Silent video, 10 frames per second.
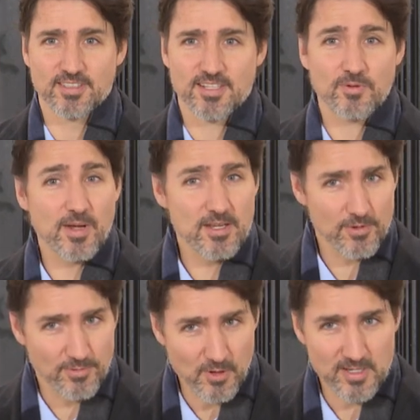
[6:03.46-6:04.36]
the way
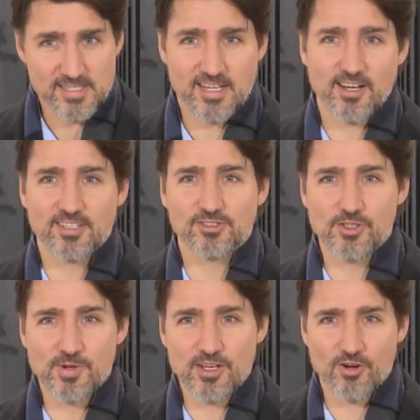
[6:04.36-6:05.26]
you're focusing on
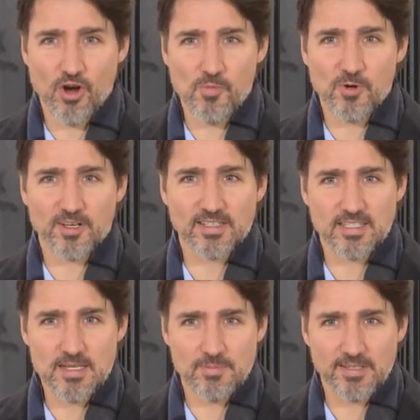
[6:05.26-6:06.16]
doing your homework
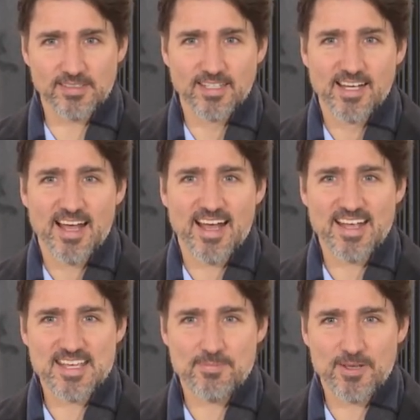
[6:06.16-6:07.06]
and keeping
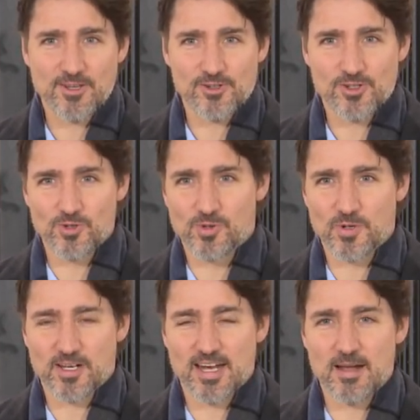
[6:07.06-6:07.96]
your
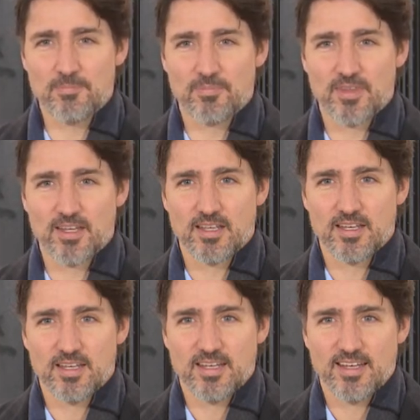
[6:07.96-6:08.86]
schoolwork up,
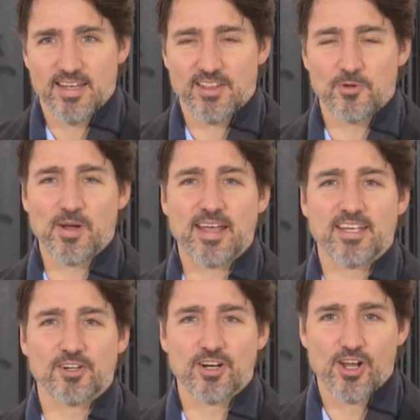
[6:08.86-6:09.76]
and the
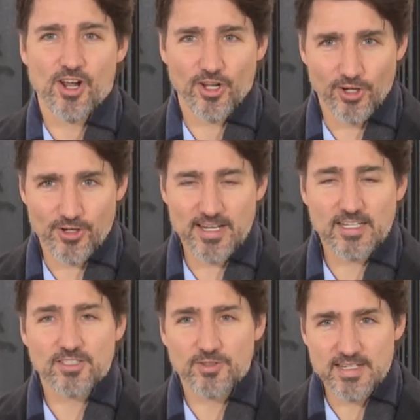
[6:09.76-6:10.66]
way you're
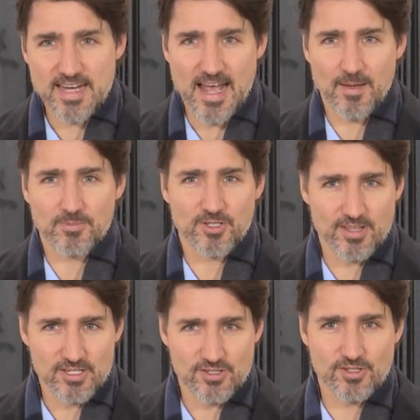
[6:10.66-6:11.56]
learning to adapt to
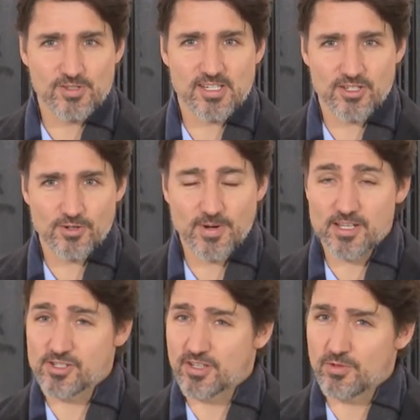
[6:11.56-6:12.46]
this new
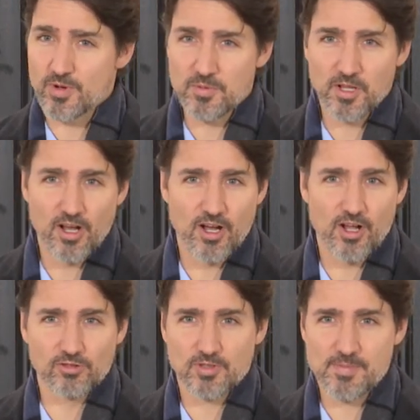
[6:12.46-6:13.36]
situation that we will
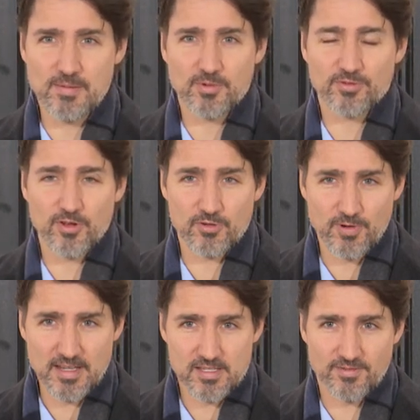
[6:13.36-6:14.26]
all remember for the
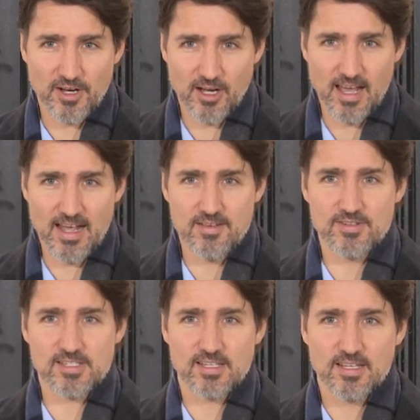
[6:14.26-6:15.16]
rest of our
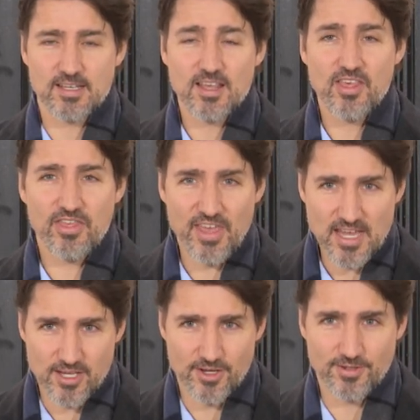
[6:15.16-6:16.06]
lives.
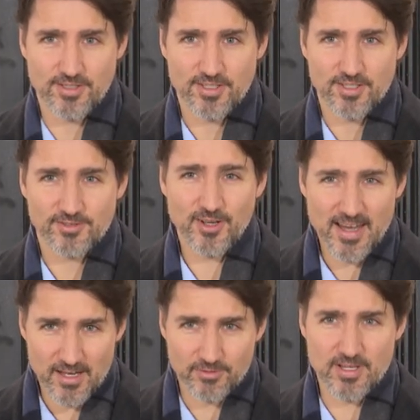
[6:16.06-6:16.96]
Thank you for
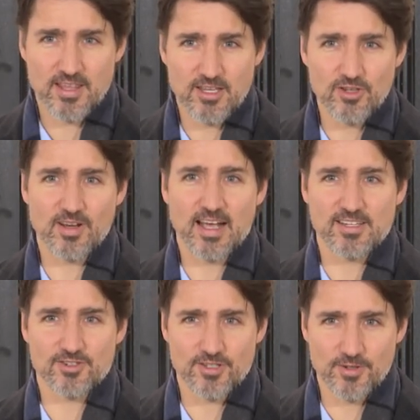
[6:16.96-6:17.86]
everything you
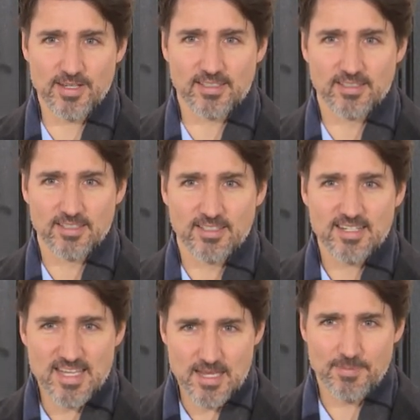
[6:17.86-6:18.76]
guys are doing
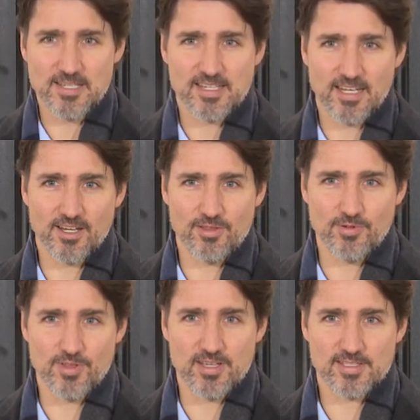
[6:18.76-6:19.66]
to keep us getting
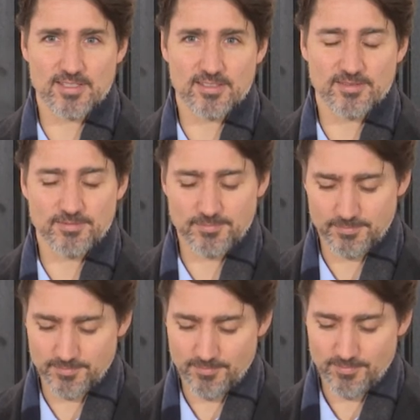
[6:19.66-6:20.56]
through this.
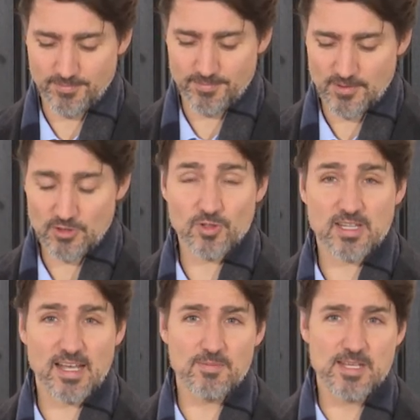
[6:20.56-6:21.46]
Je vais
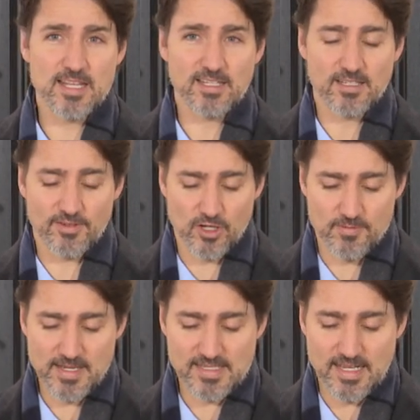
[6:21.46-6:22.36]
terminer avec
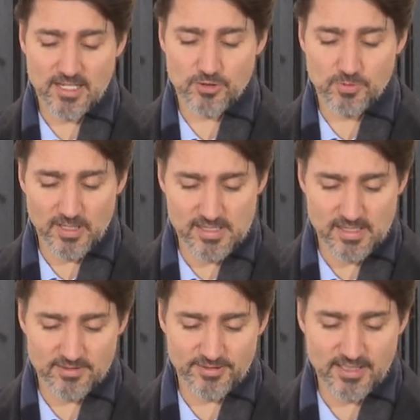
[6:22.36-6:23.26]
un message pour les
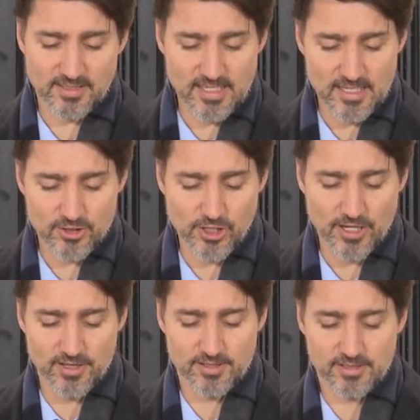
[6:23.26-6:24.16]
enfants et les
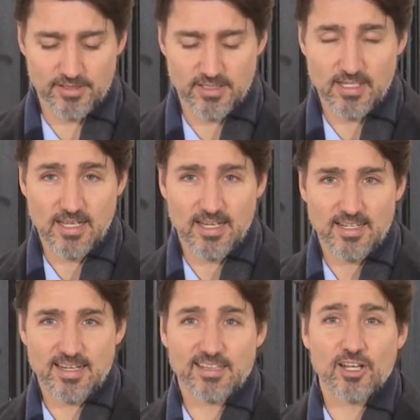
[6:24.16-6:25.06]
jeunes.
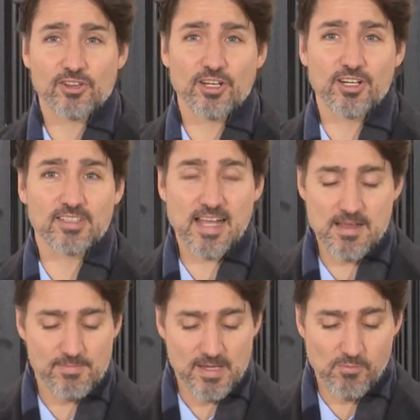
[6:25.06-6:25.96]
La Dr.
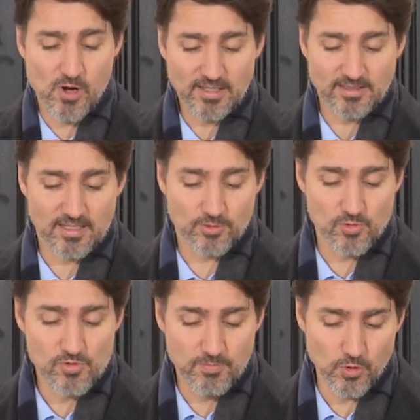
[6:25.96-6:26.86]
Tam et moi
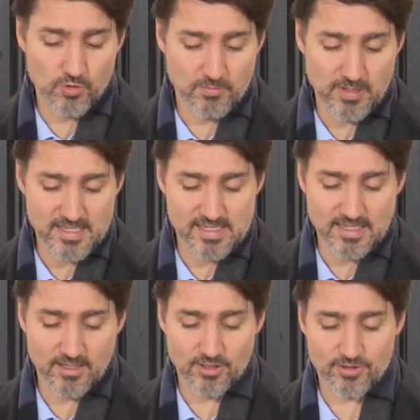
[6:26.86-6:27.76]
avons eu beaucoup de
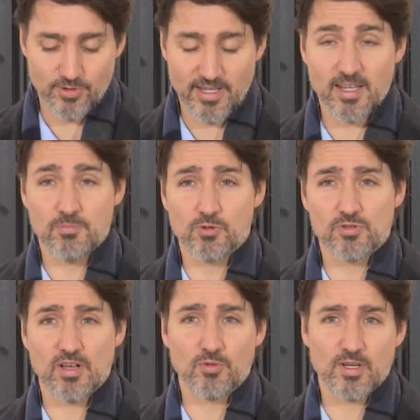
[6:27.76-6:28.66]
plaisir lorsqu'on a
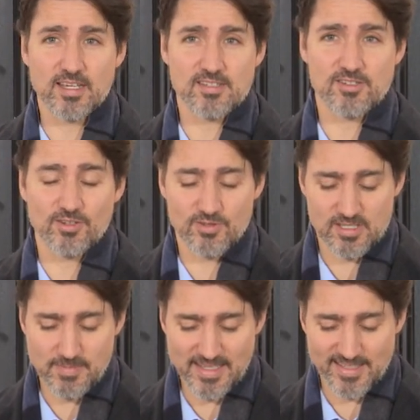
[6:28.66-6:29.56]
répondu à vos questions
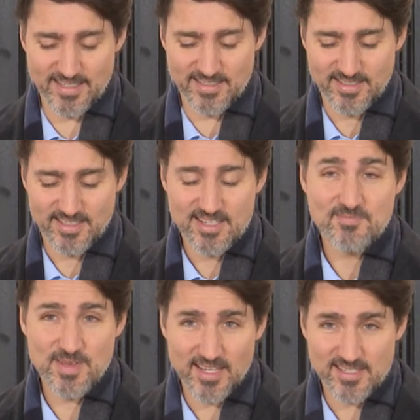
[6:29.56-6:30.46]
ce matin.
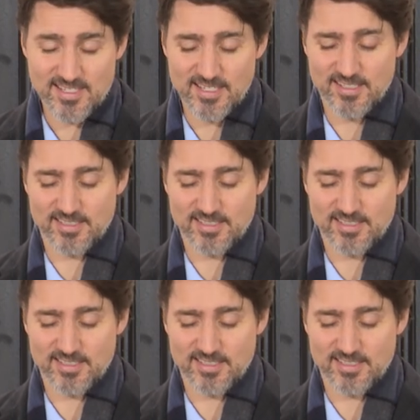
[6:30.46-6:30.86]
Merci.